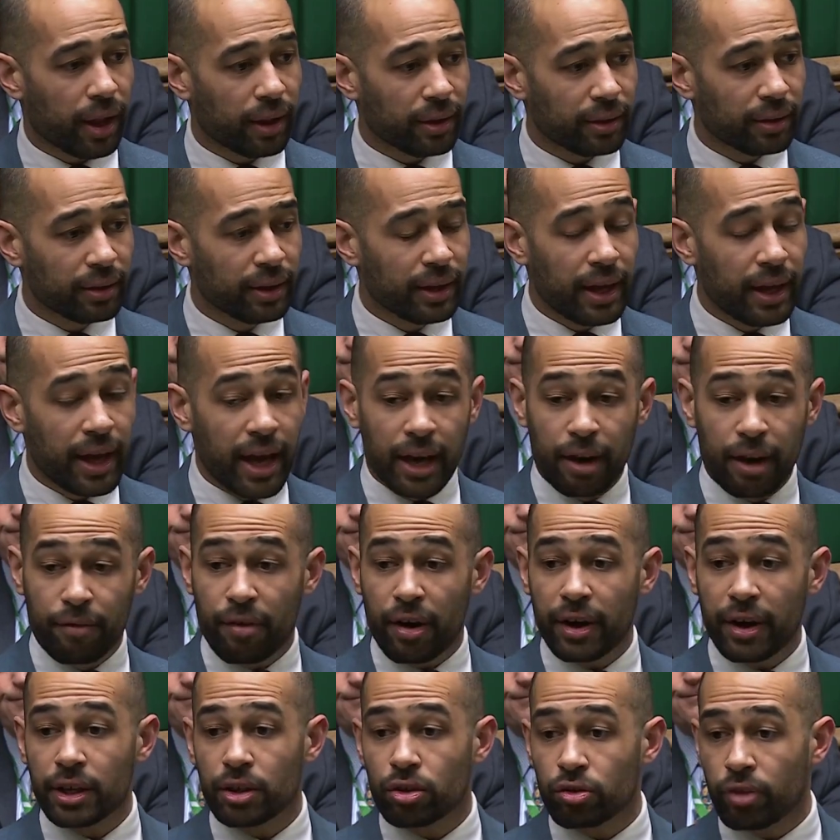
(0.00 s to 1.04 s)
well. And I'm
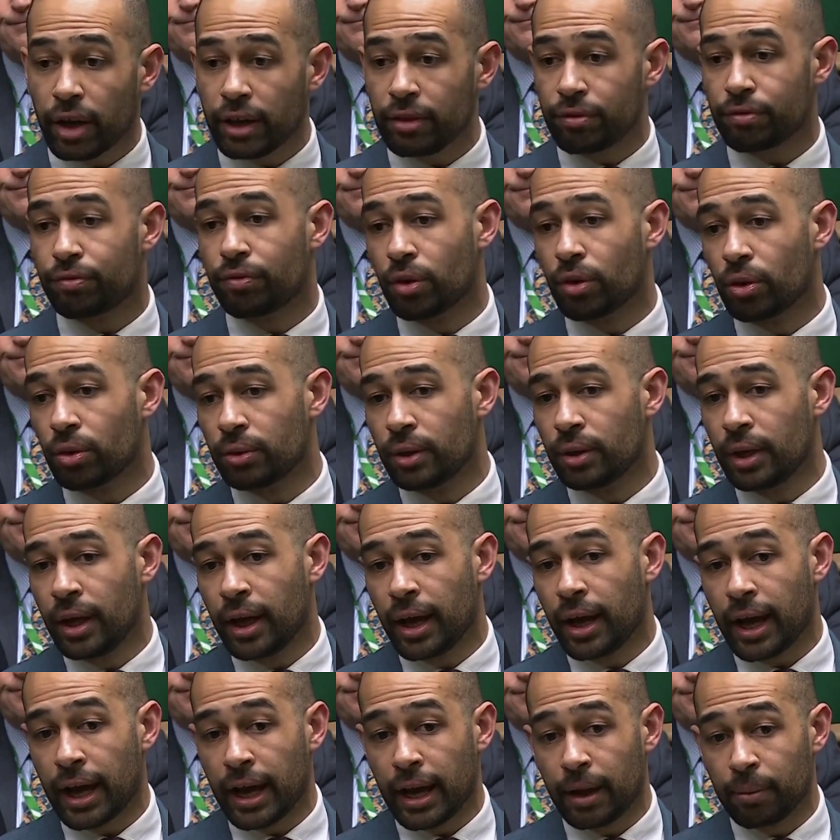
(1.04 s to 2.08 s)
very grateful
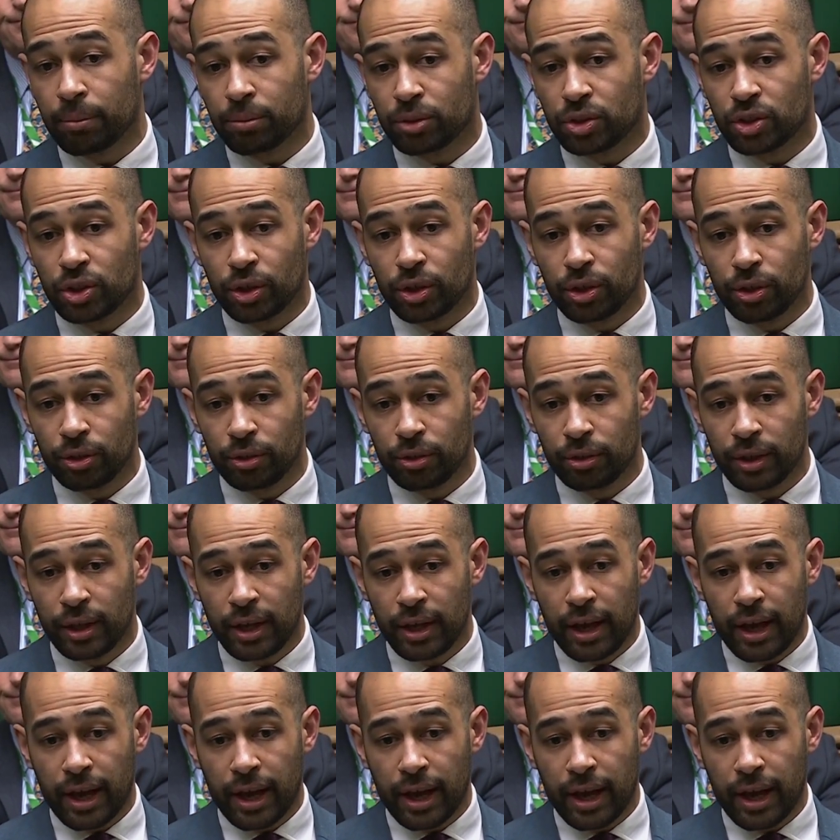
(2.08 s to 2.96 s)
to